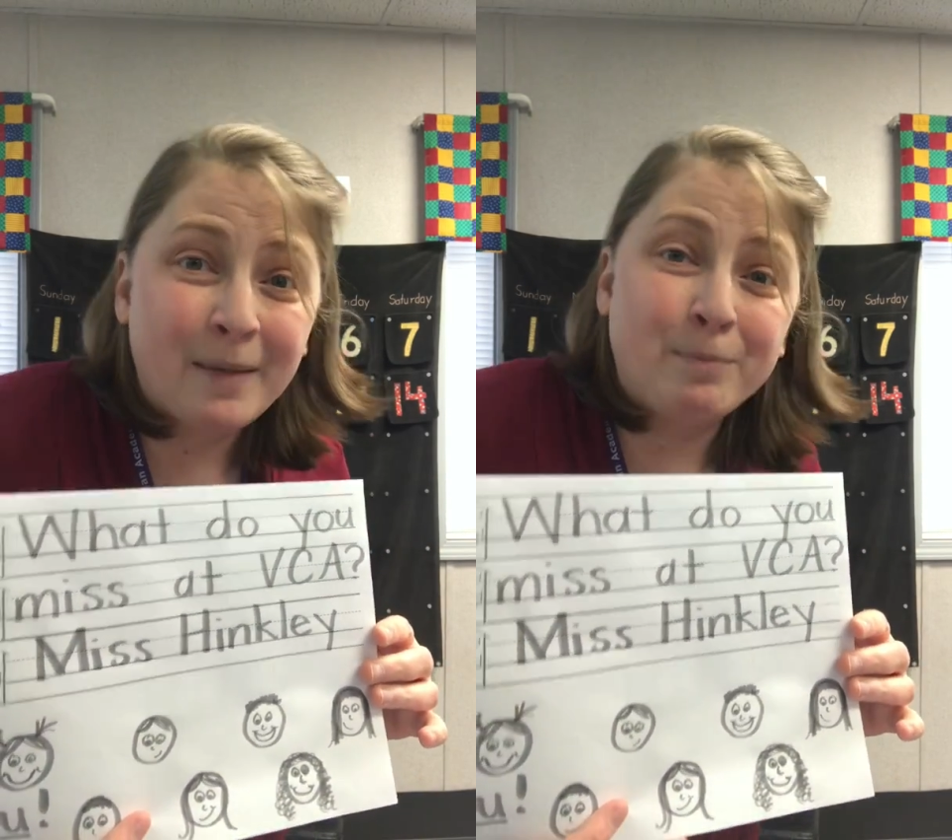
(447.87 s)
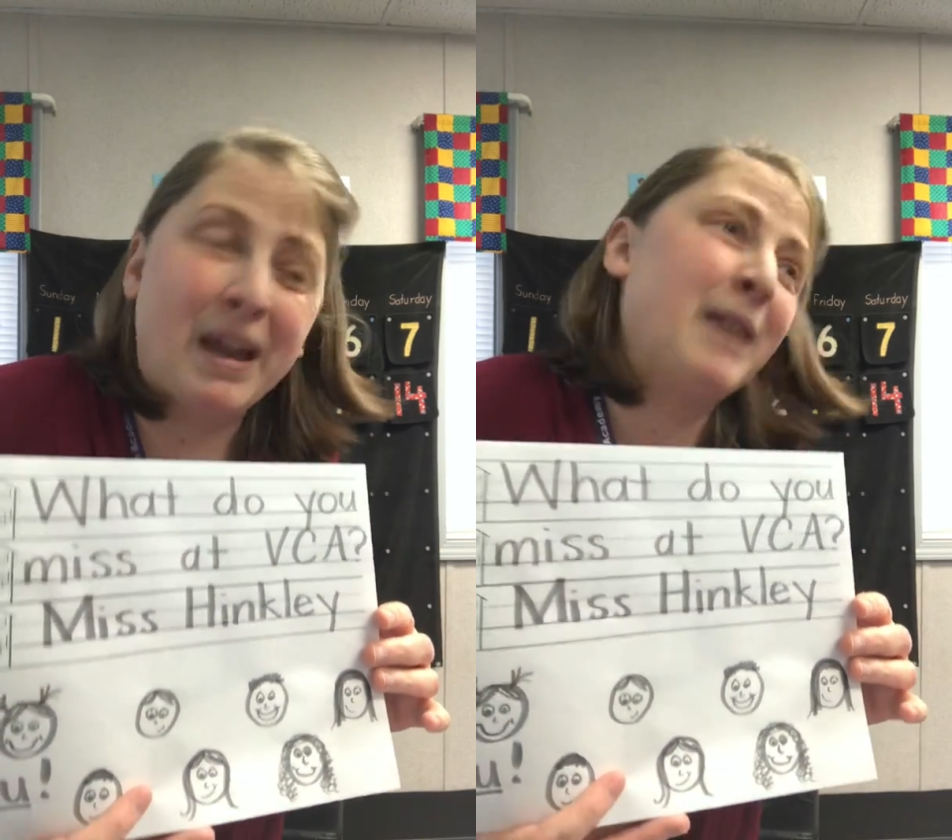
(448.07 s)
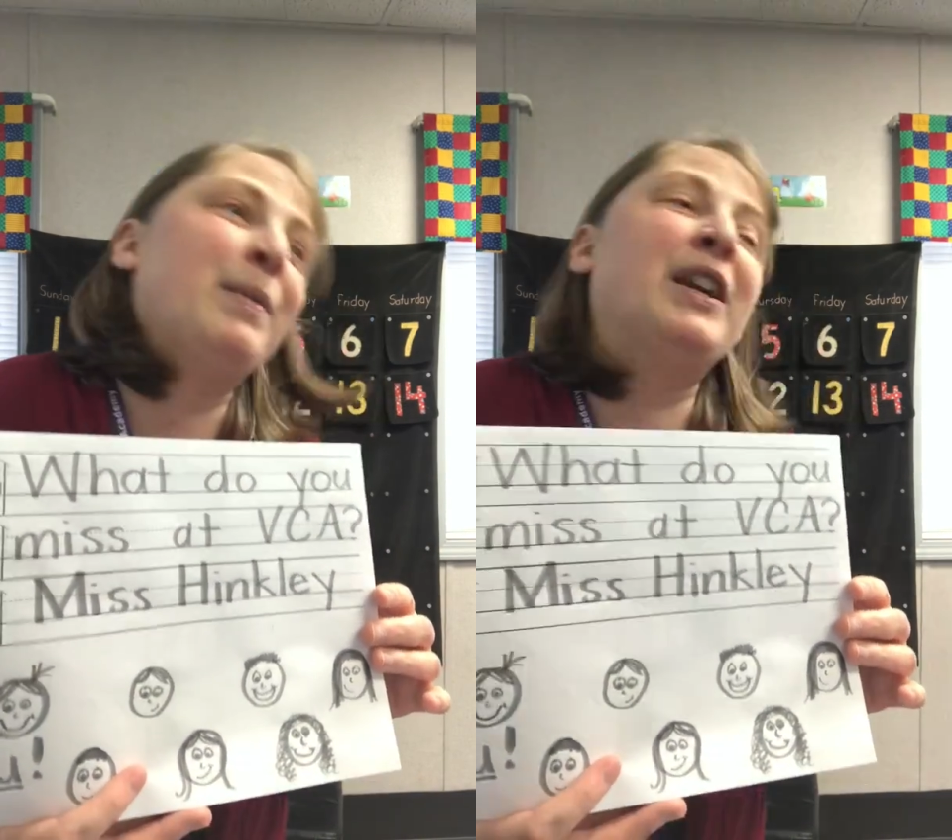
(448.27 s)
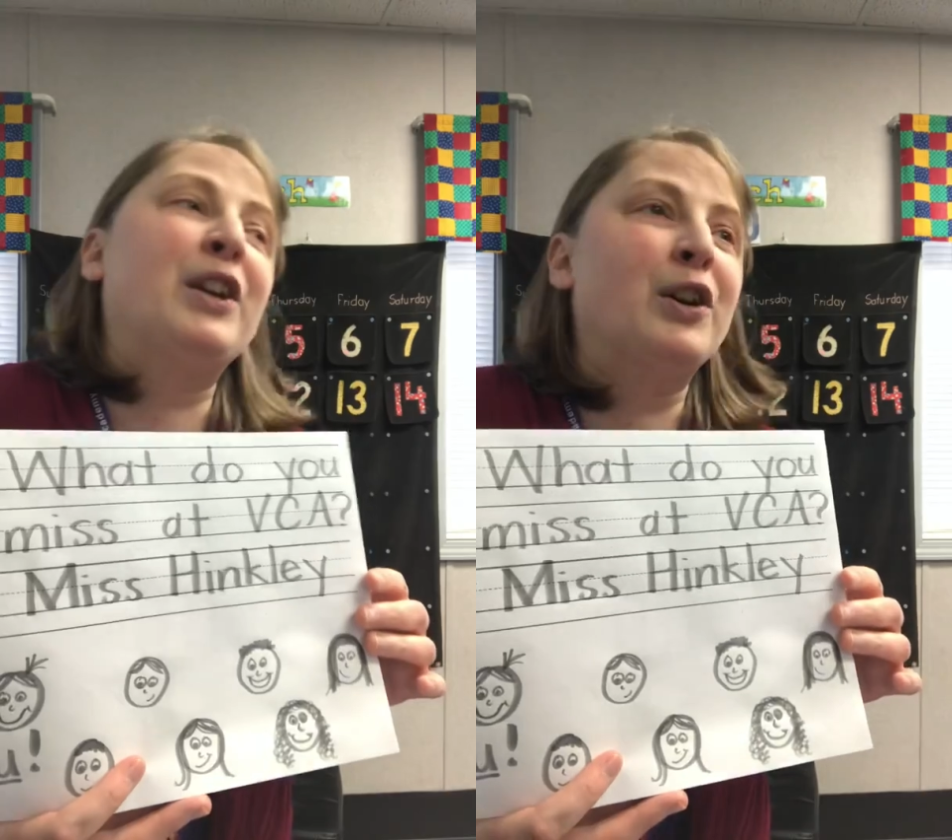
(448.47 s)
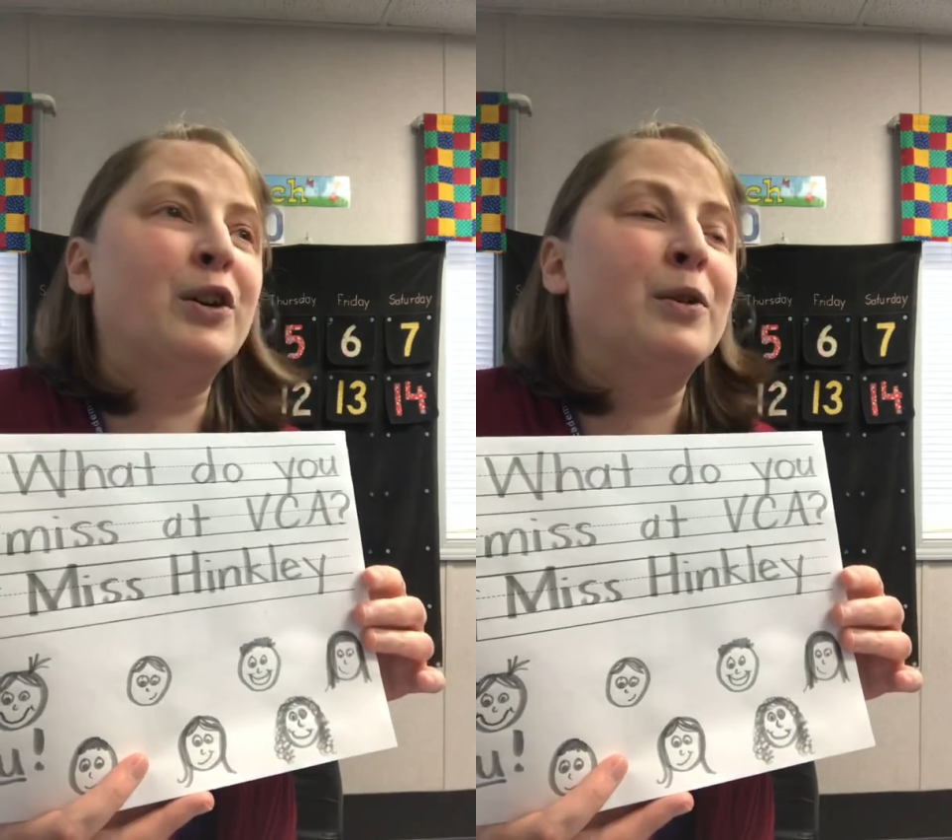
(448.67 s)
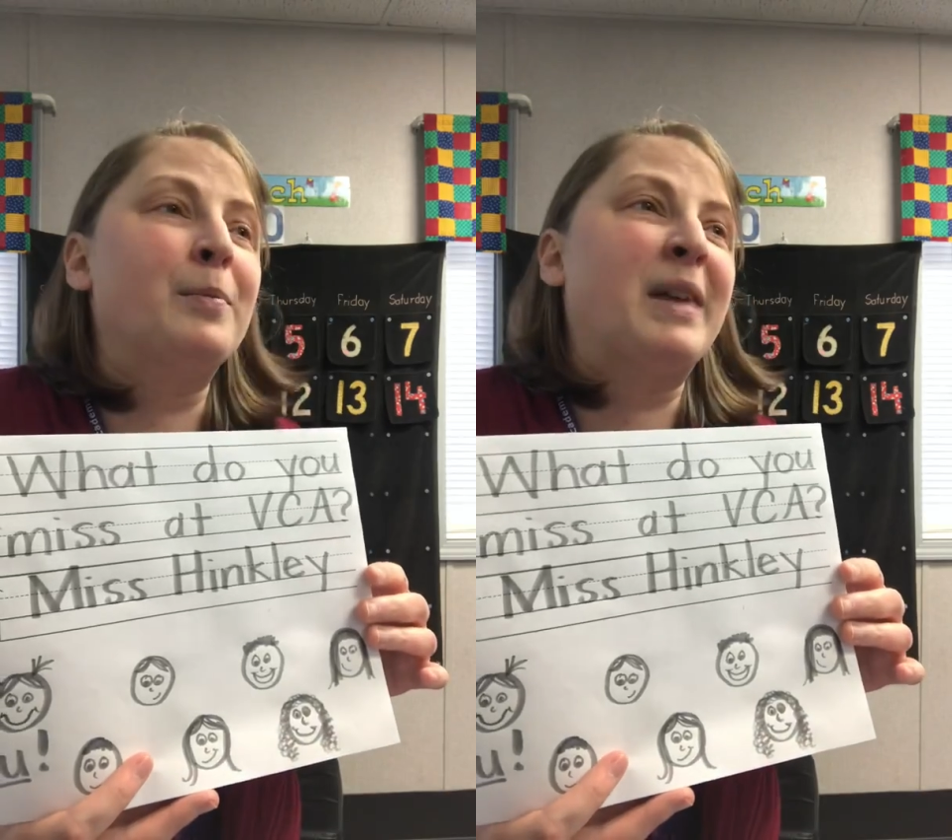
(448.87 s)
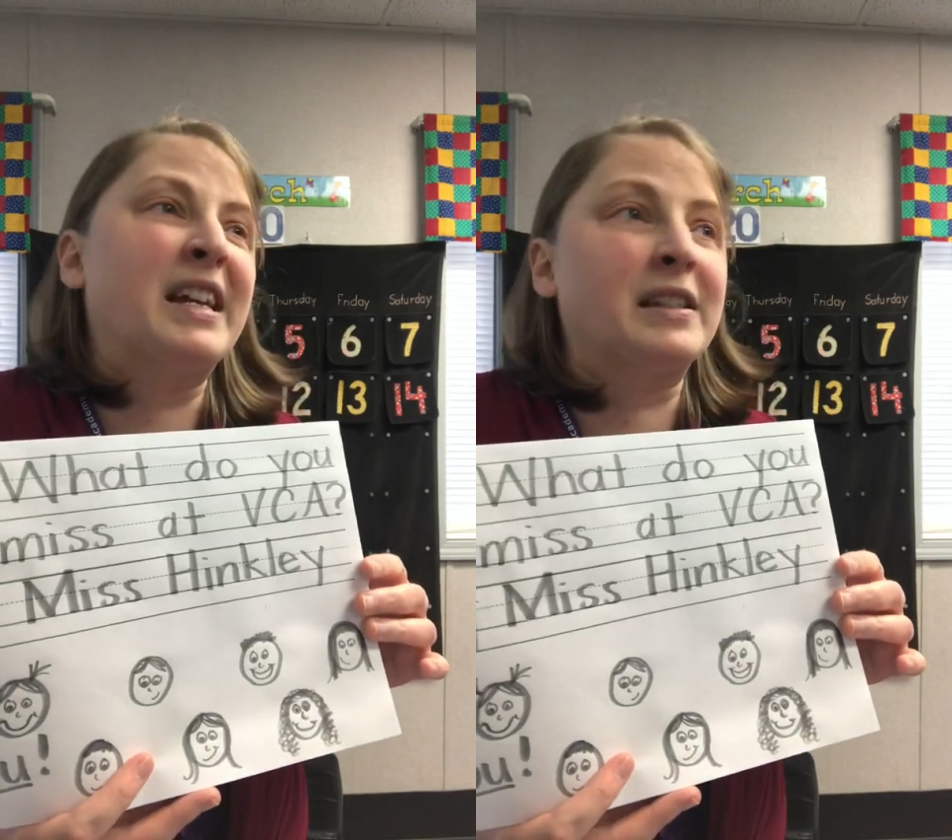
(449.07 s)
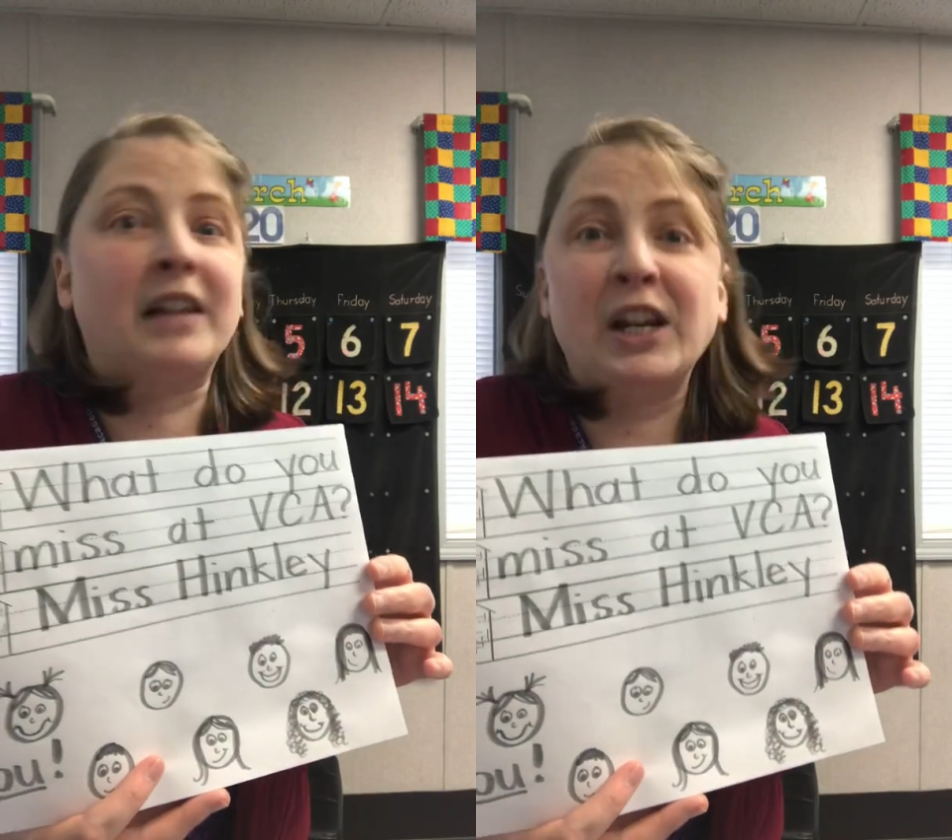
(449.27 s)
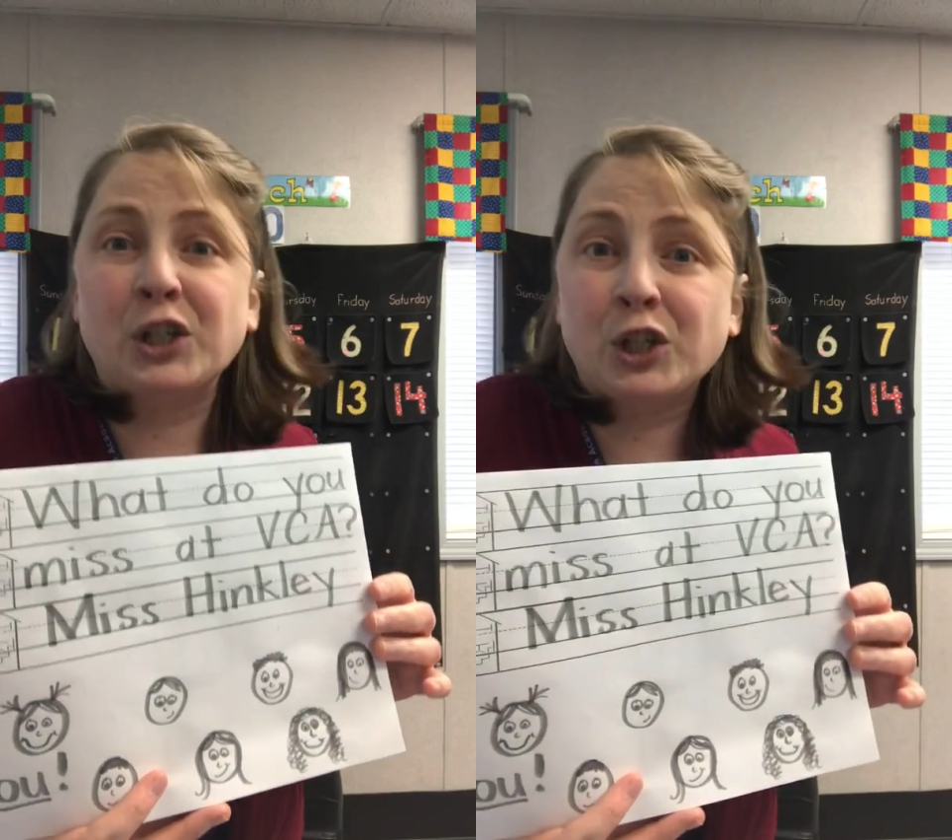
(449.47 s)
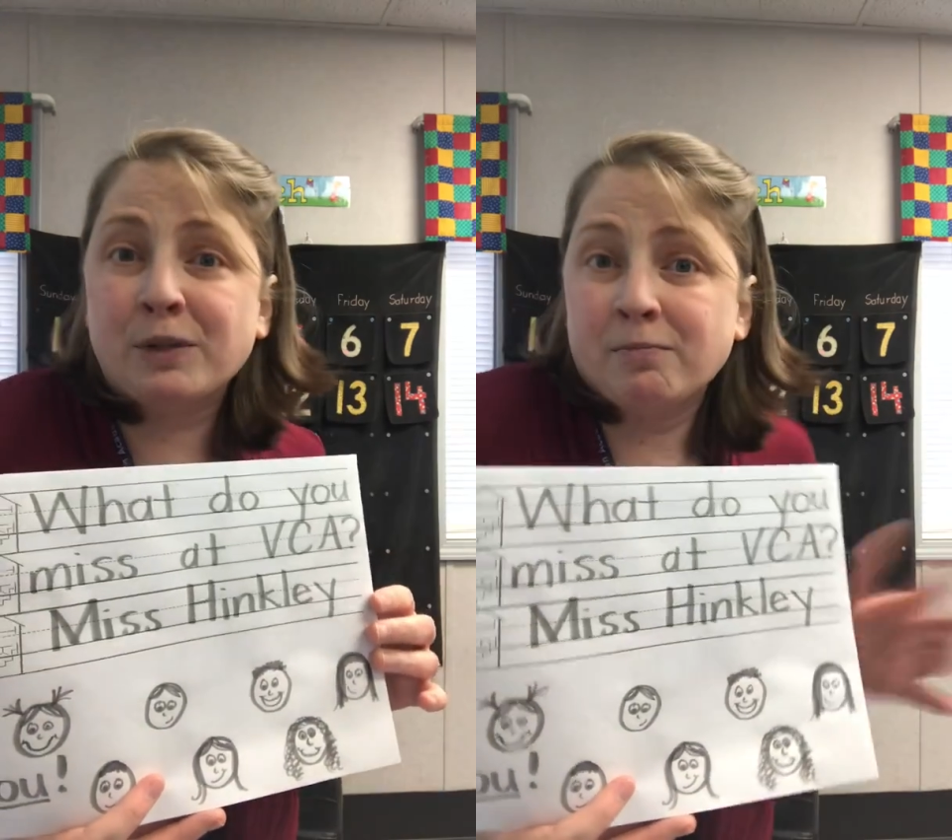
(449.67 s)
Maybe you miss
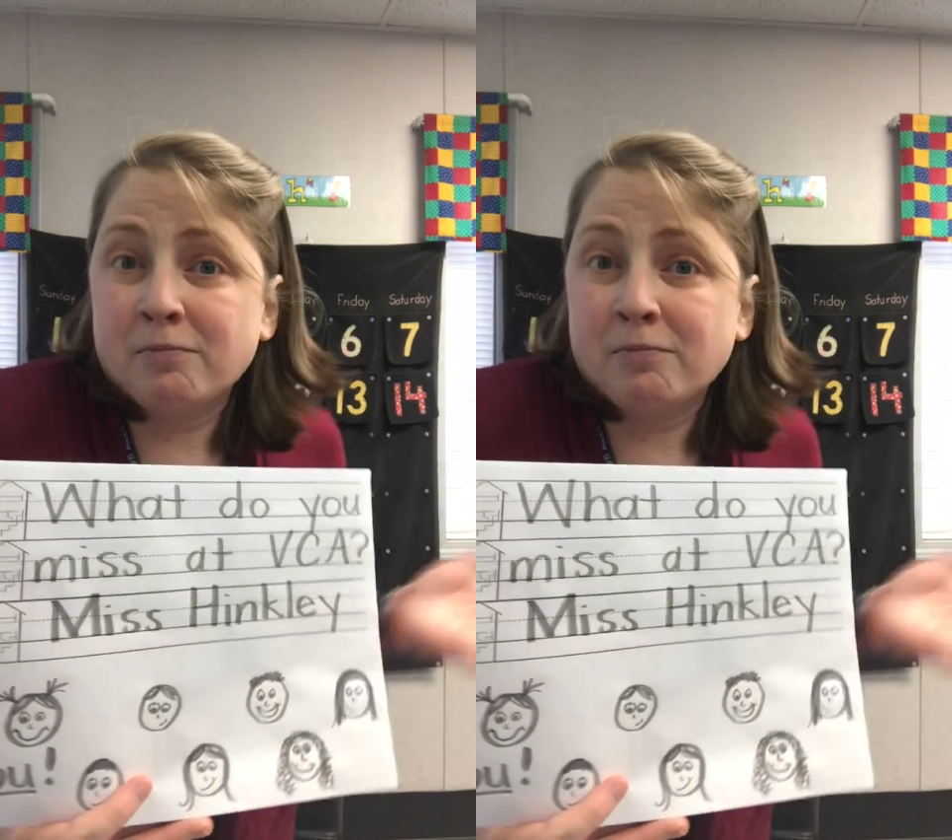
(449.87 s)
lunch.